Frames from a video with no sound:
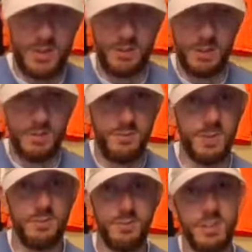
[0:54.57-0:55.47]
Real
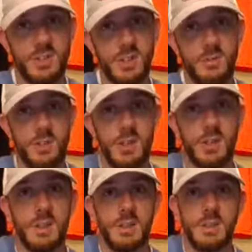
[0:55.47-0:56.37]
Fun Fishing event.
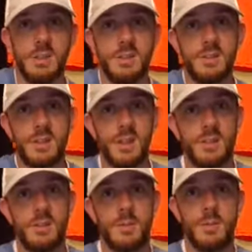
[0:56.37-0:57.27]
It's
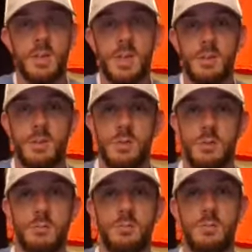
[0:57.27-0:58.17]
something they
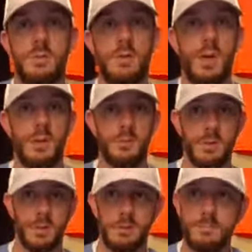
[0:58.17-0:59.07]
do kind
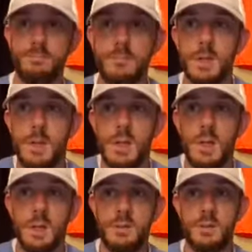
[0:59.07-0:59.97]
of
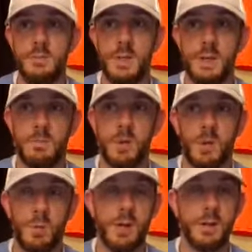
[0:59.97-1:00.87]
just to make more
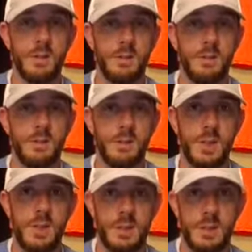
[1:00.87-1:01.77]
awareness and
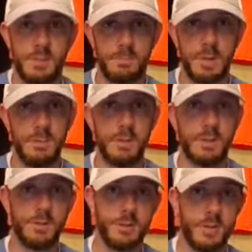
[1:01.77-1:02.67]
kind of get people
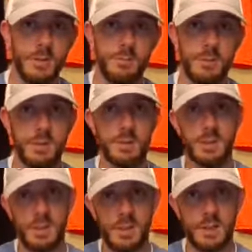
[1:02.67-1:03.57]
interested in
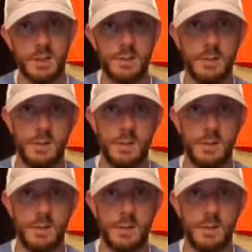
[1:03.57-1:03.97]
fishing, kids and